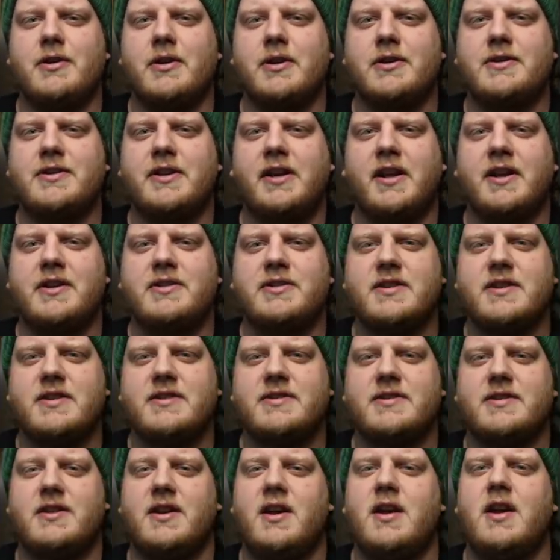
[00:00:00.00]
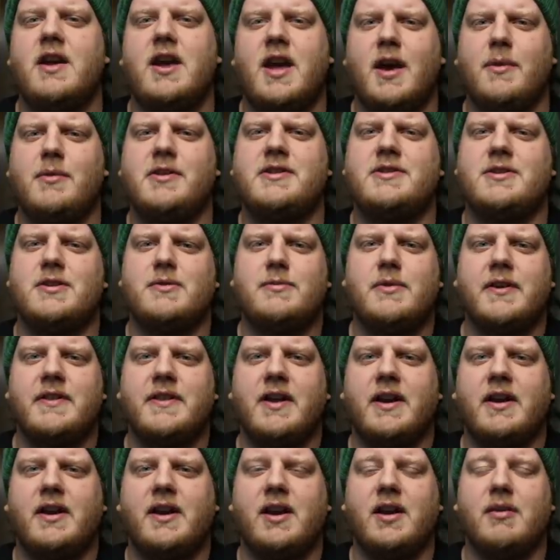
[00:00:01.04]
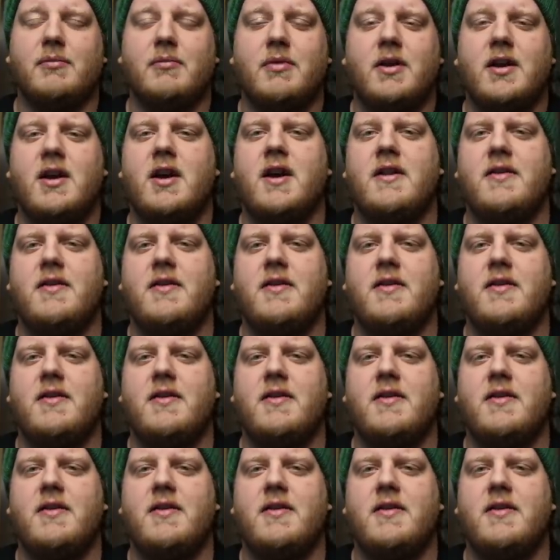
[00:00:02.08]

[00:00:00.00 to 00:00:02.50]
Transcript: yards against us, and we still won that game.